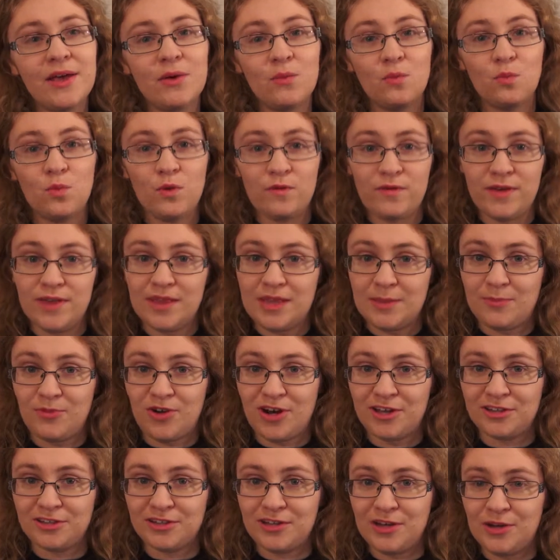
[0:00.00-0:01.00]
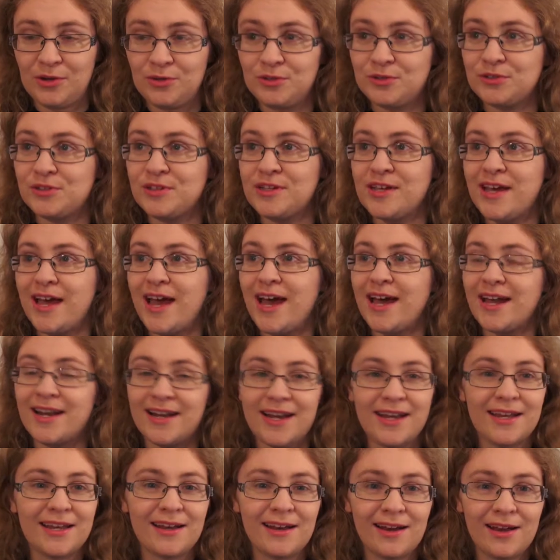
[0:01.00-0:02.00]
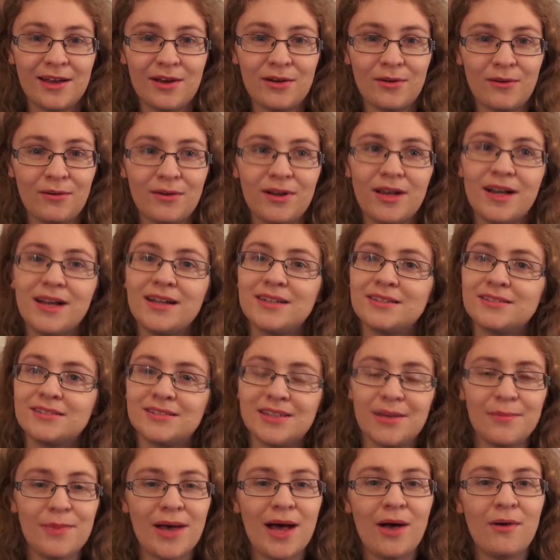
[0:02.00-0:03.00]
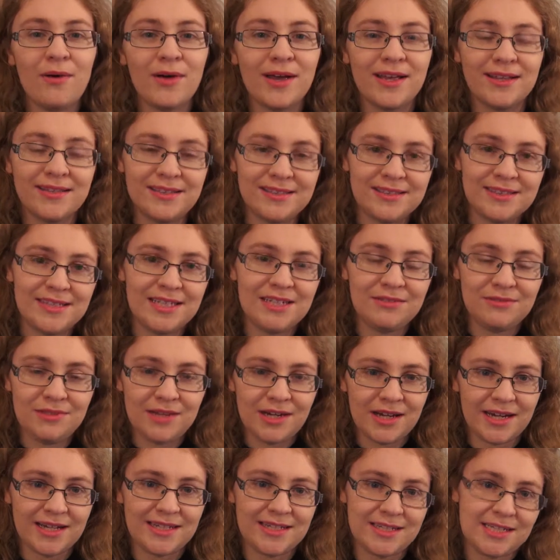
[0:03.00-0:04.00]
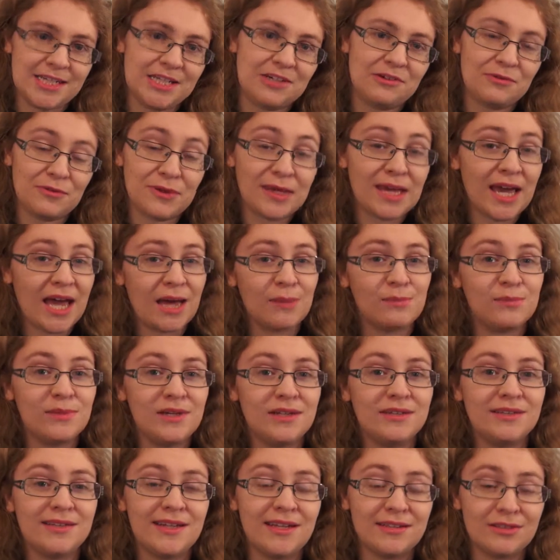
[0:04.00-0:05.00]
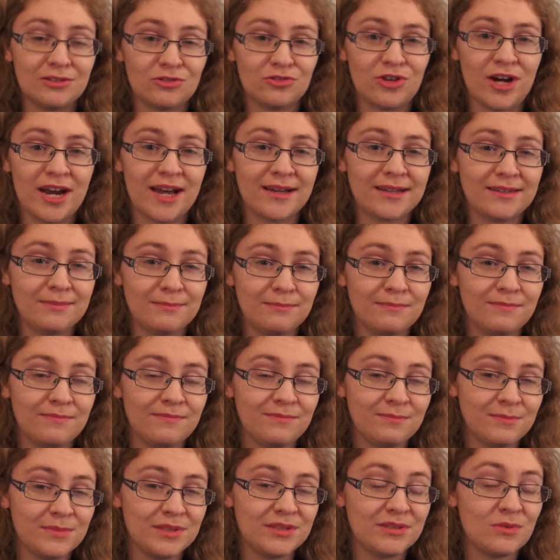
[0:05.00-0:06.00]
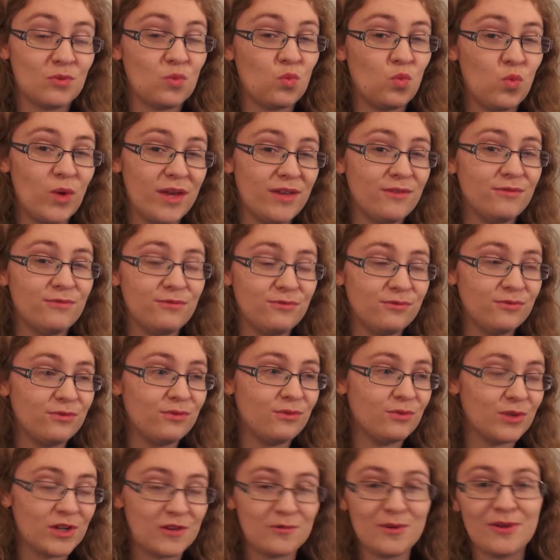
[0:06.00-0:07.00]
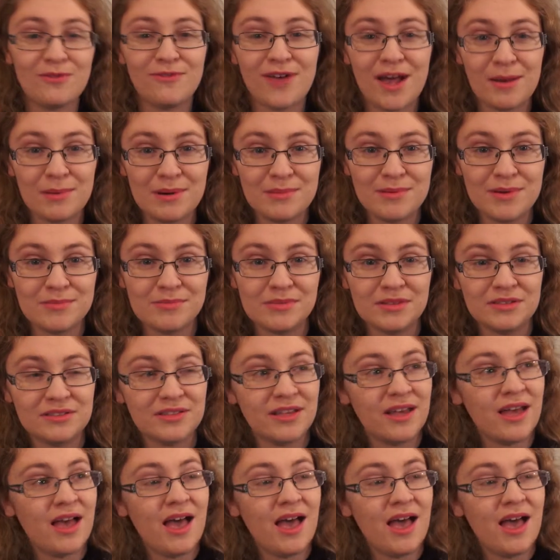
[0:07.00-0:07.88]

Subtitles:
within the Brass Coast, let alone somehow conceive the idea of Cambions against traps with one of my family members.